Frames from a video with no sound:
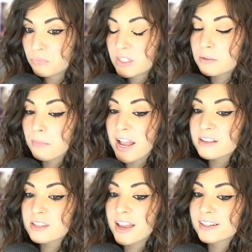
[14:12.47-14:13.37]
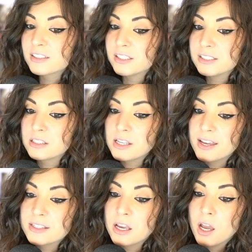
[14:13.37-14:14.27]
Mass Exodus
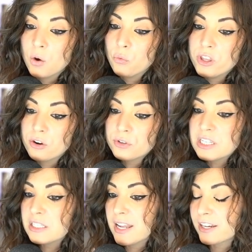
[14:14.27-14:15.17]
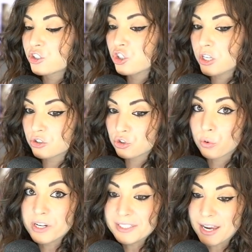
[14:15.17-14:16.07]
says, we don't need next-gen
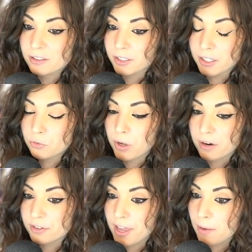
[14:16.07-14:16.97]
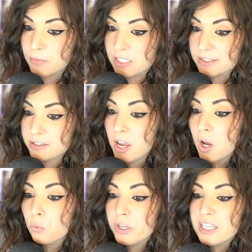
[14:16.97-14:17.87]
storytelling, whatever that means.
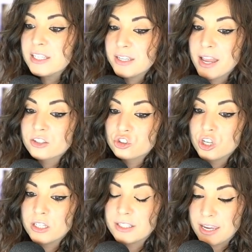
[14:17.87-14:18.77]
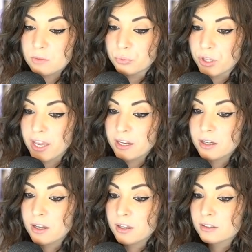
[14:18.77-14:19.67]
We need next-gen gameplay,
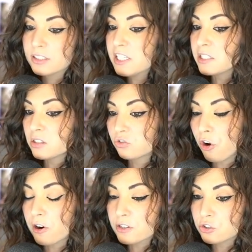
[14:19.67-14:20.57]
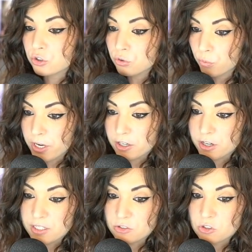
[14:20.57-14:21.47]
least as far as Tomb Raider
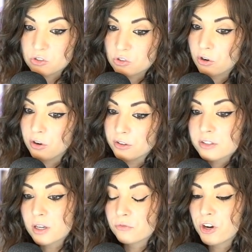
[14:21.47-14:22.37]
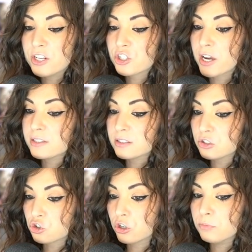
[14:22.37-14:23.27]
is concerned. Some
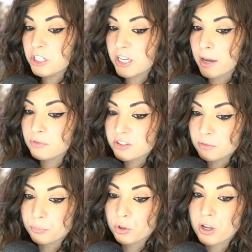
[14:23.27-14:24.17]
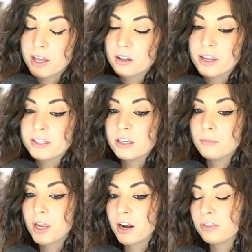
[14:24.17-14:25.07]
franchises should be kept simple, kind of like
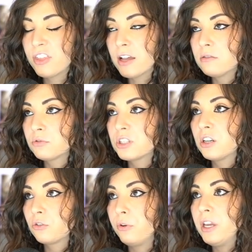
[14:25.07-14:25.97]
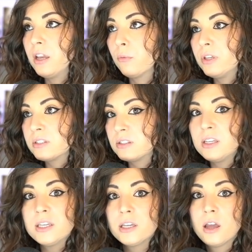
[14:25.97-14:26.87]
Hitman. I 1000% agree. And we
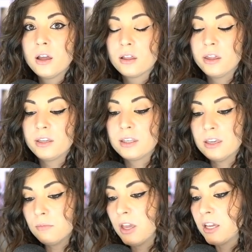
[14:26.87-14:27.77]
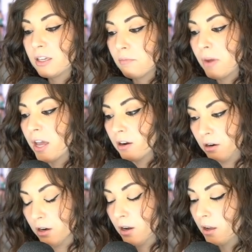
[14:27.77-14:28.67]
see like Hitman get
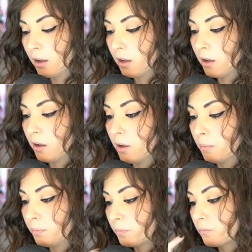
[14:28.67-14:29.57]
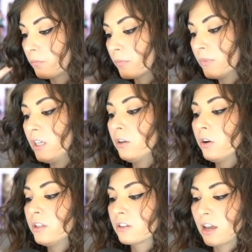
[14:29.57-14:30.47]
better. You know,
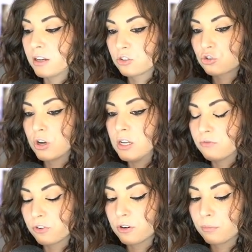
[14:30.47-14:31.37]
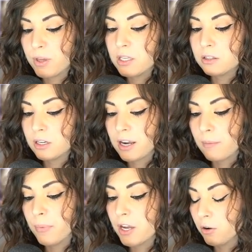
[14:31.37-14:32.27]
it kind of strayed for a bit and then it
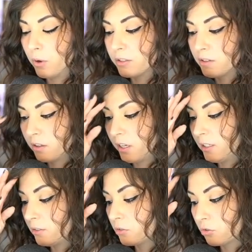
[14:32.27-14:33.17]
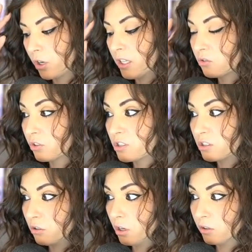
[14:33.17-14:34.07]
got better once they like transferred
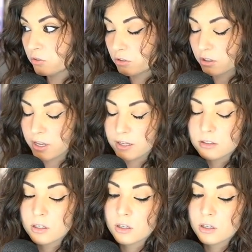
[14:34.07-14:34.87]
studios and all that.